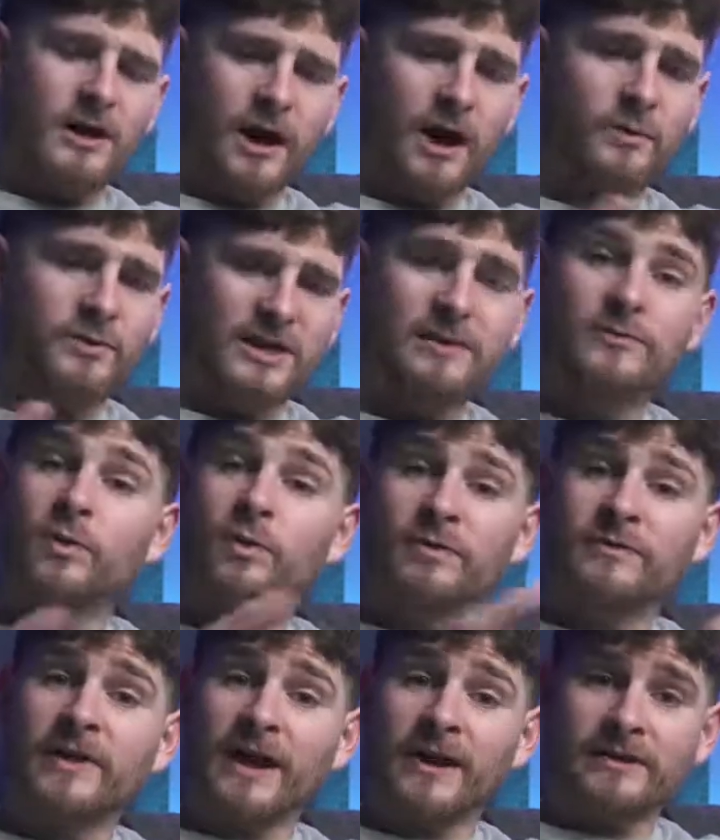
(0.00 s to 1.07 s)
I would keep all
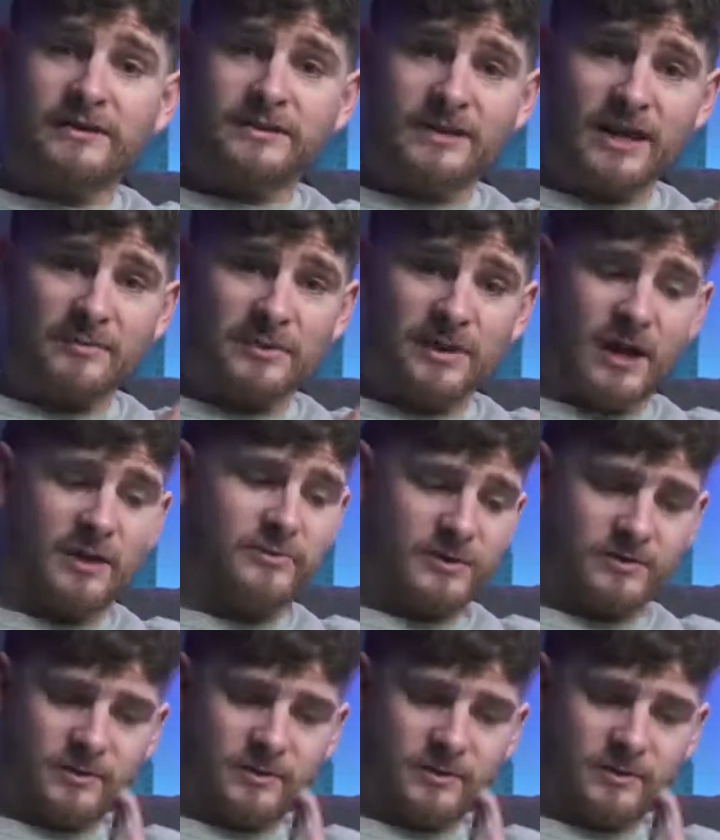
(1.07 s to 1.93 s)
of that in the same library.